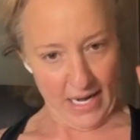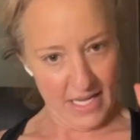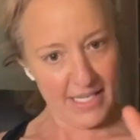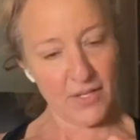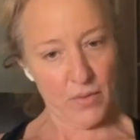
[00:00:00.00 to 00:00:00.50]

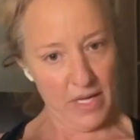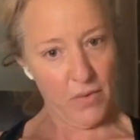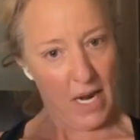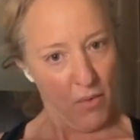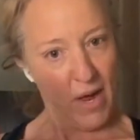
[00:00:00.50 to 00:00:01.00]
this is
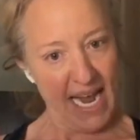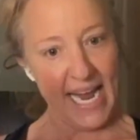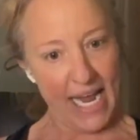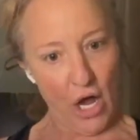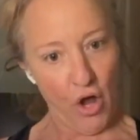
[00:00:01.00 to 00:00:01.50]
really what I want to
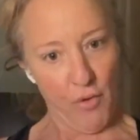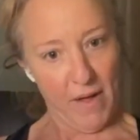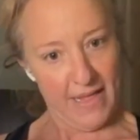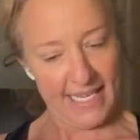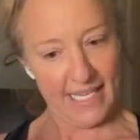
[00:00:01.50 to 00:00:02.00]
hit
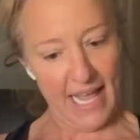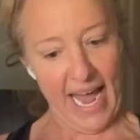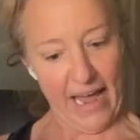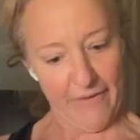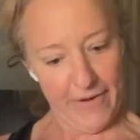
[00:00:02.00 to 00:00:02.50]
home on this
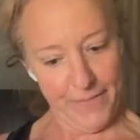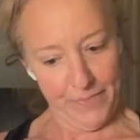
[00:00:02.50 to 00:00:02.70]
live.